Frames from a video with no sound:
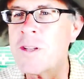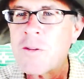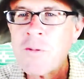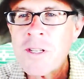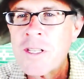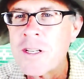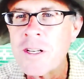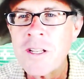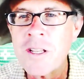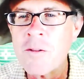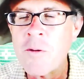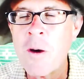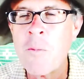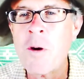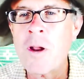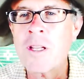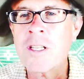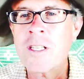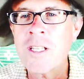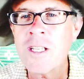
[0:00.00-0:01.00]
What's, what's going
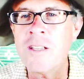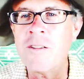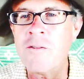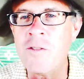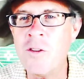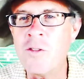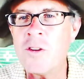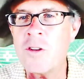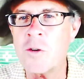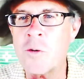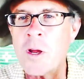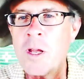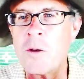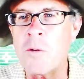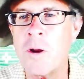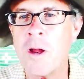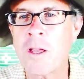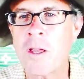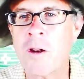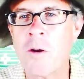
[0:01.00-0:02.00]
I want to see the view of the
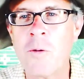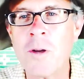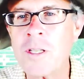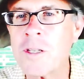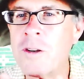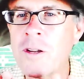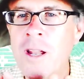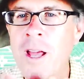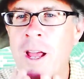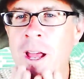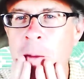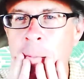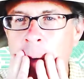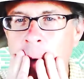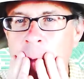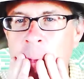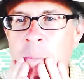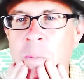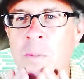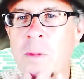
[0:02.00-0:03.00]
train wreck, you know, what's going to
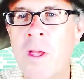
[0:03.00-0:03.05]
happen?